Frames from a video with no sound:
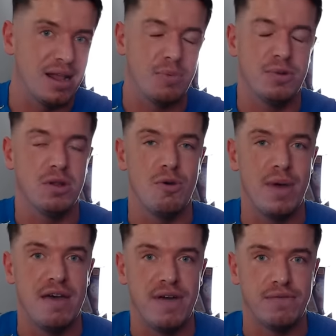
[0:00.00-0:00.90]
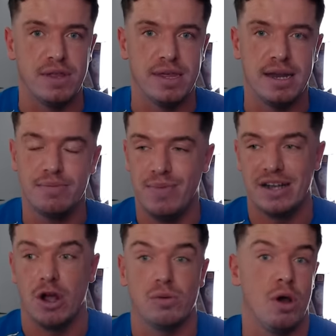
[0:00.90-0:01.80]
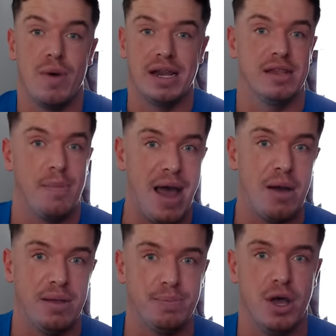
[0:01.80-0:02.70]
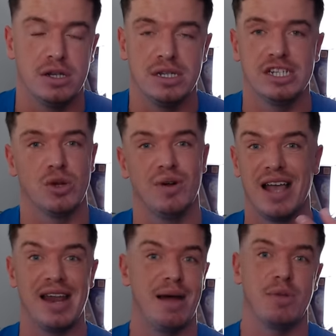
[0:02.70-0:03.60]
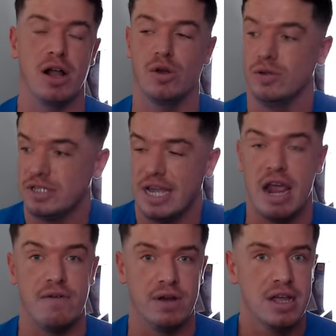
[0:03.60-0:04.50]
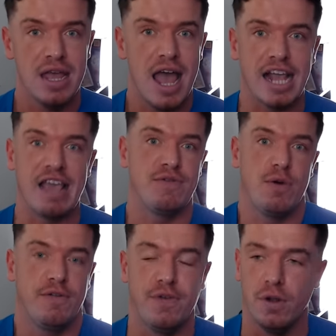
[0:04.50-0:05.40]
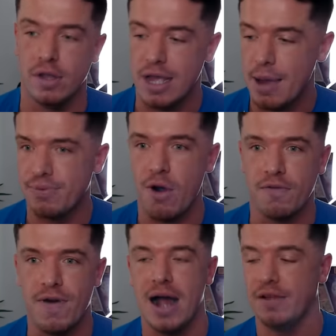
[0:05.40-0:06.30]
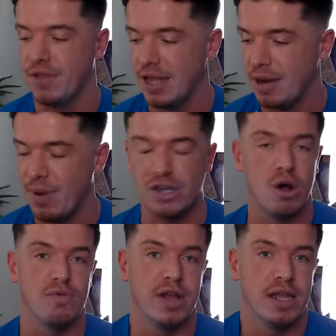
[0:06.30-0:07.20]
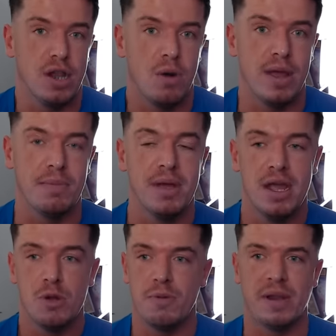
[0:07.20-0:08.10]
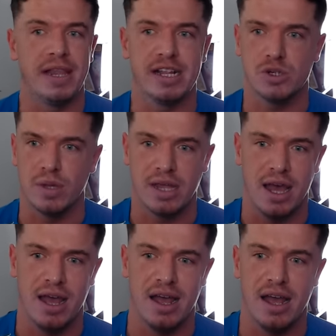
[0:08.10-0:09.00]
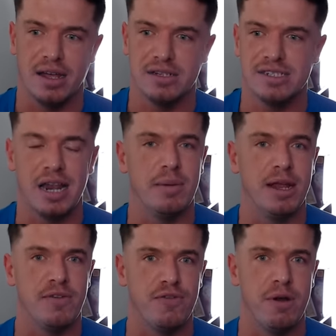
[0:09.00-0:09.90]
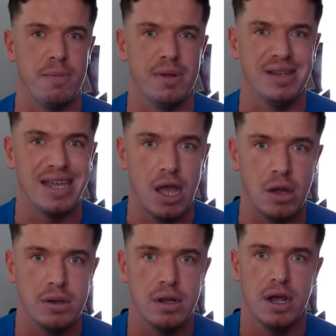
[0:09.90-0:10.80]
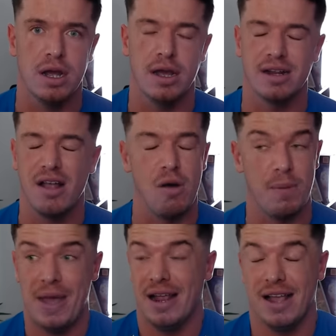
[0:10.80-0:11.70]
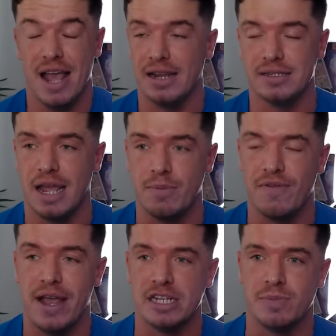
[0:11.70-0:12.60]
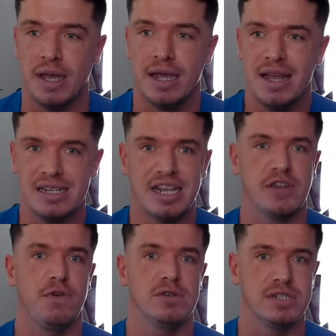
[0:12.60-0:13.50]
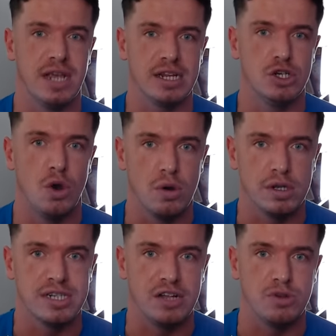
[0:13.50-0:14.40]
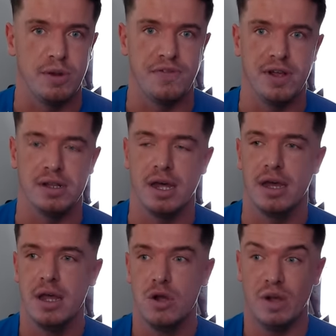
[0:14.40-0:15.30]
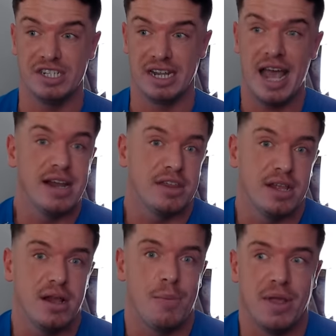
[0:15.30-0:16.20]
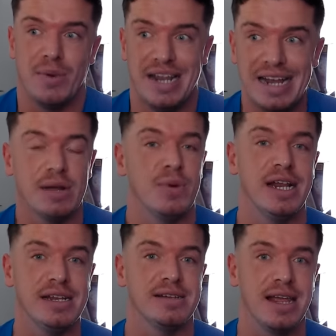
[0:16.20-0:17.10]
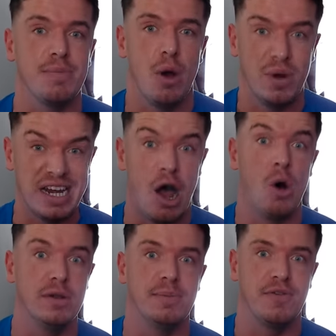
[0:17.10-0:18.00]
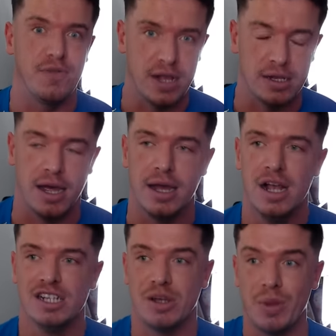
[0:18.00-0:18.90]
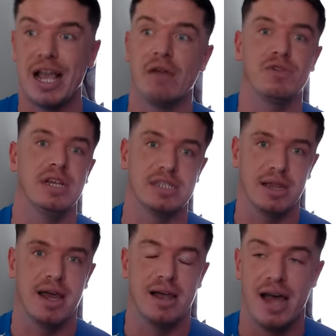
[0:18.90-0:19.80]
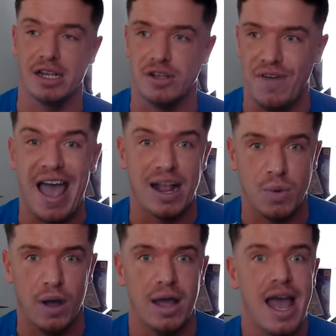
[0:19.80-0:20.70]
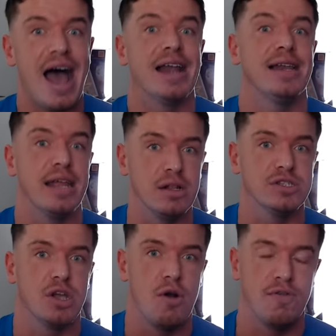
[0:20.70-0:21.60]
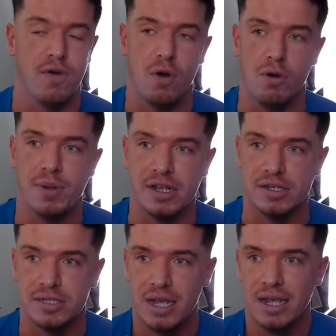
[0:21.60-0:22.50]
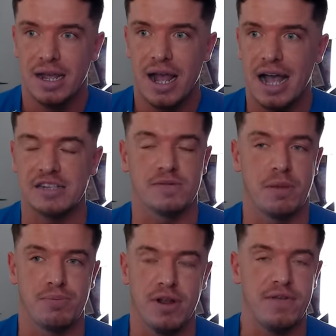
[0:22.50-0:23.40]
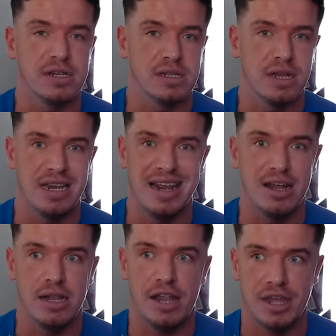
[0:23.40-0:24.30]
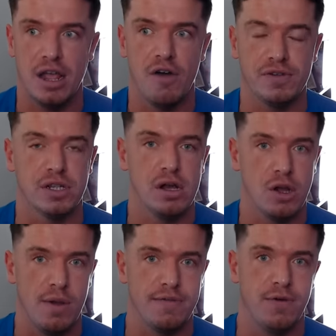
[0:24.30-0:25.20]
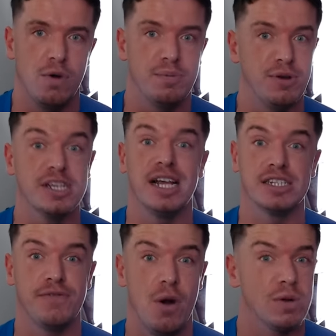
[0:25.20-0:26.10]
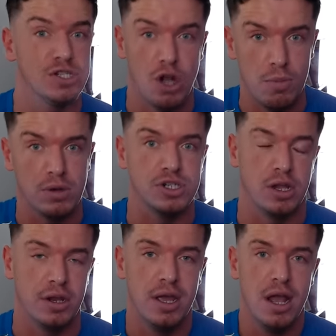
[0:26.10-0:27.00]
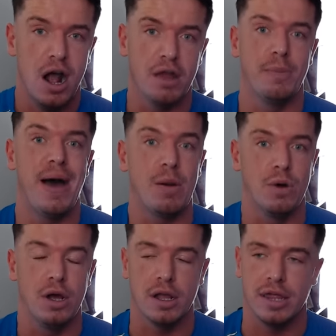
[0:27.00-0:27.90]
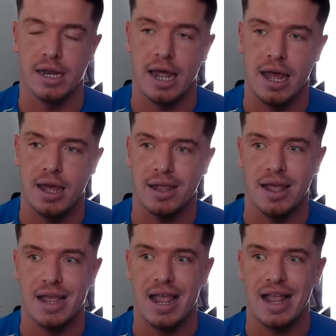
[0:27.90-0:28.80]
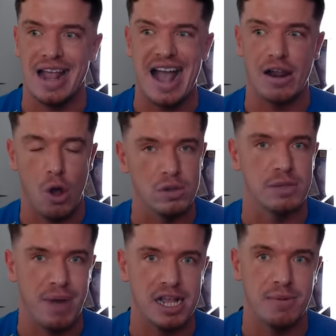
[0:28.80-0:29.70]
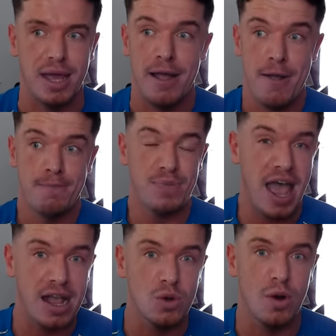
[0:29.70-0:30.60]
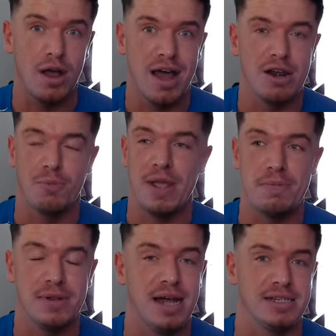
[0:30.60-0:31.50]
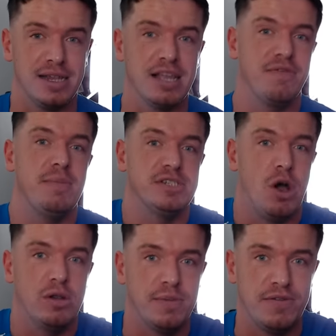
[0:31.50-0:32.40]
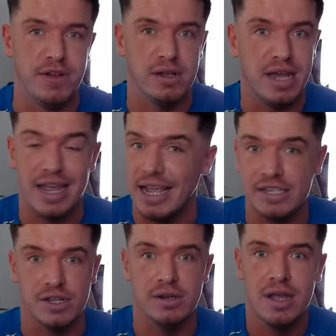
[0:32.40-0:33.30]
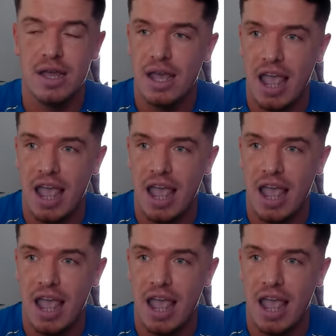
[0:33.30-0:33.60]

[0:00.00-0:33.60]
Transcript: He could do a bit of everything. I don't know anything about him personally, so again, I couldn't sit here and give you a full profile of the lad, but I don't really know him. We've been linked with a centre mid from Lyon. Again, his name evades me. 6'6", young central midfielder, which again, I think that'd be, we need a holding midfielder, so we can release the likes of Ekwa and Neil to go forward, because as I've said previously, Neil, I think he offers a lot going forward, but because he has to focus so much on the back work, then it kind of holds him back a bit. Ekwa, I know people like to think of him as a holding midfielder, he isn't.